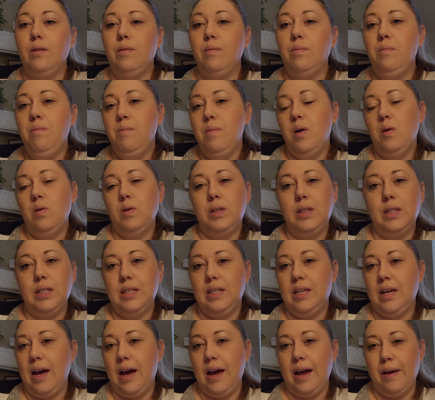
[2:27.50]
most
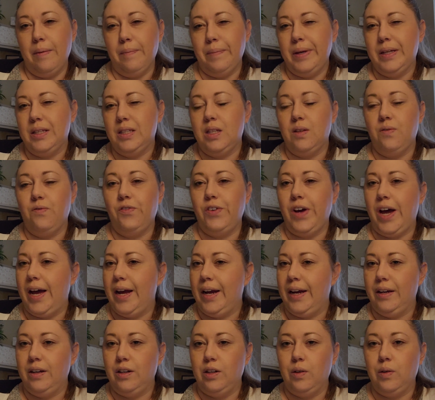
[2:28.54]
of the time it's
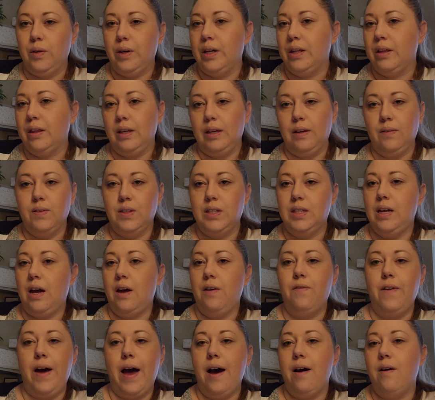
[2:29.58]
fine. You can leave
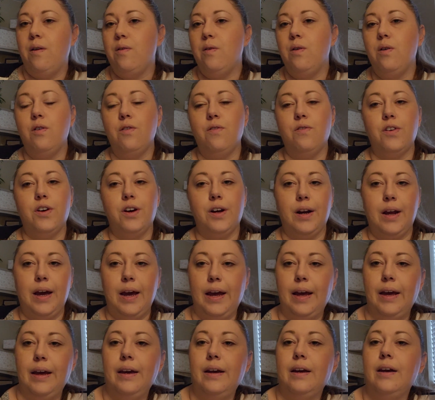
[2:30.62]
stuff out
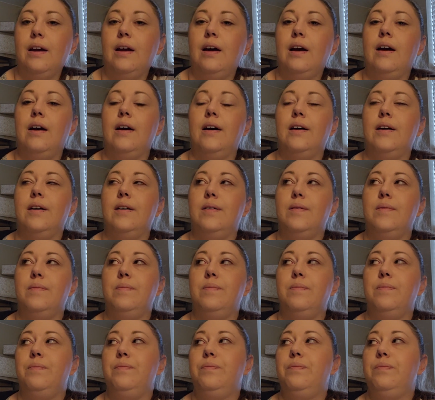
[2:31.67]
overnight.
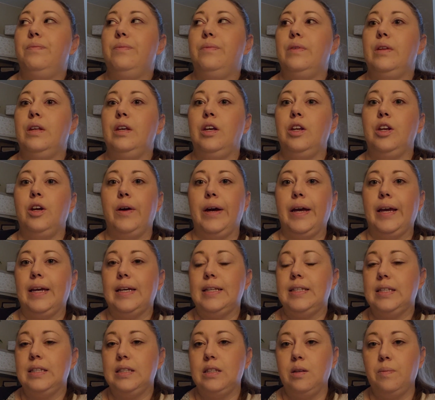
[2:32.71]
Um, you know, I
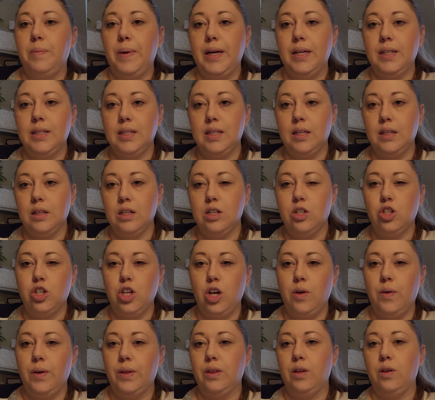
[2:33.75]
guess it depends on the
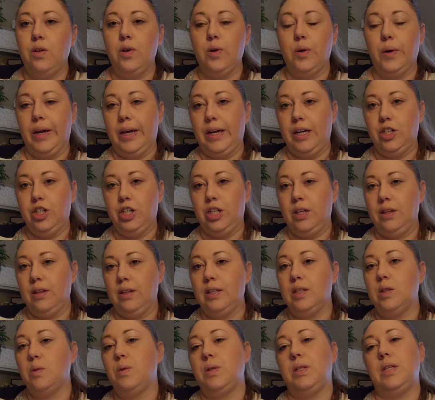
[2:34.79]
show and the location.
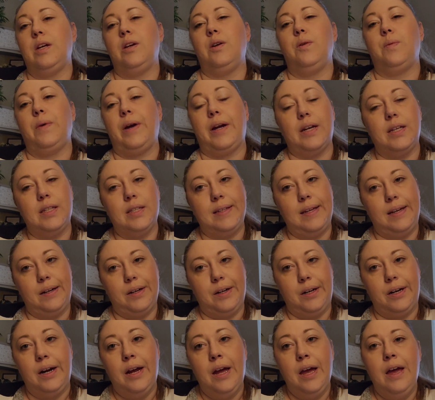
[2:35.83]
This was at a rec
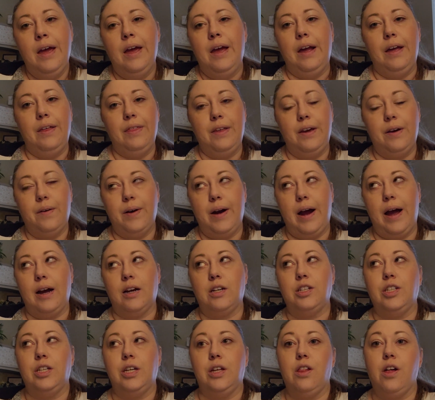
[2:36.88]
center, and they were
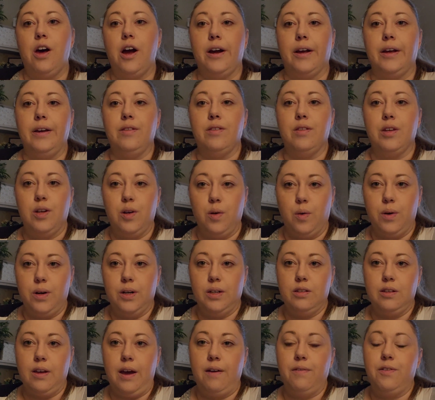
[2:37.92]
actually locking the
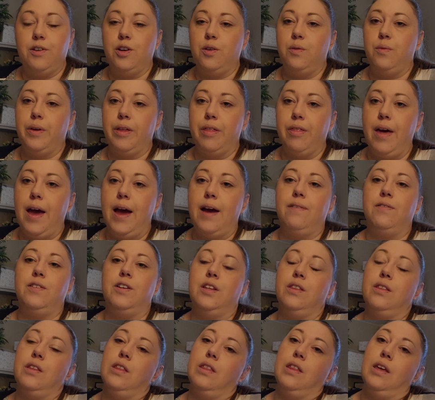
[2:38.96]
doors after we left,
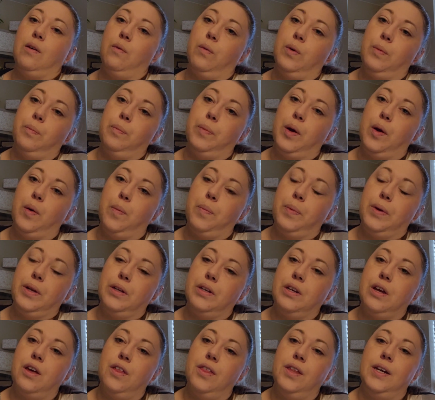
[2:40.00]
and then they wouldn't be
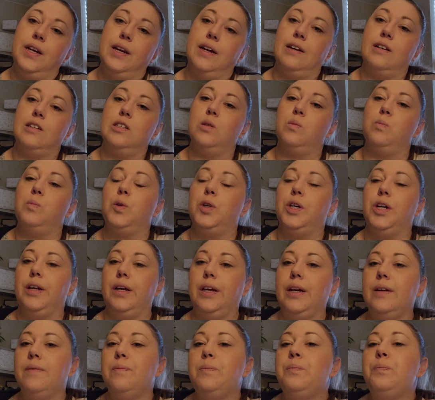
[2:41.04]
open till the next
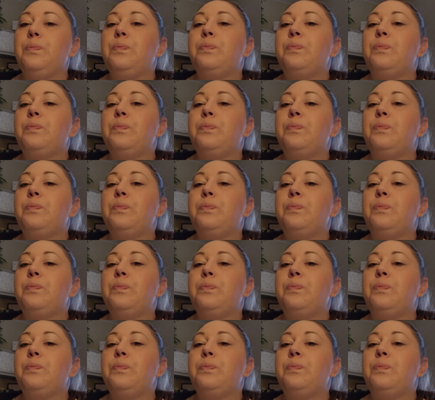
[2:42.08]
morning.